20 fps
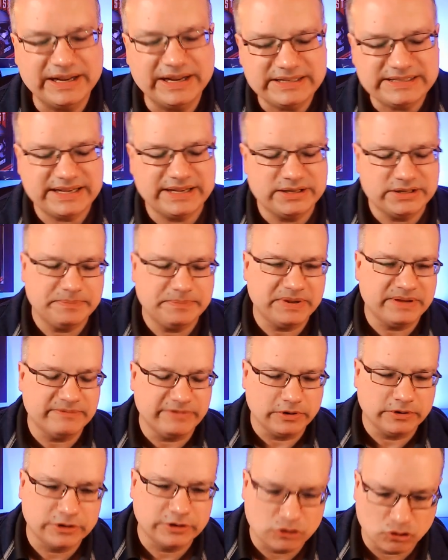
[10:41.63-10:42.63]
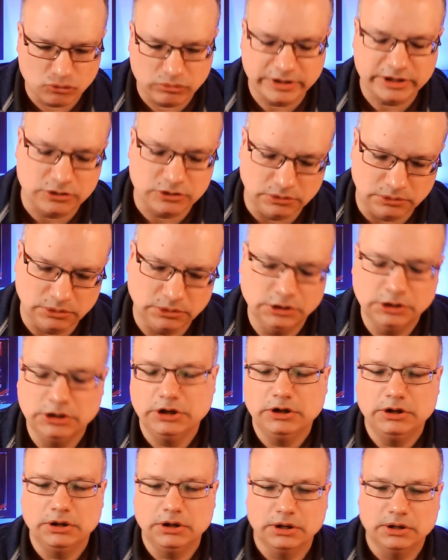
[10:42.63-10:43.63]
I tend to be very critical
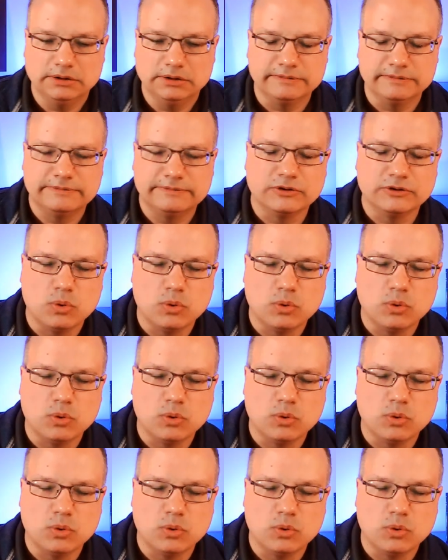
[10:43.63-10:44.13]
of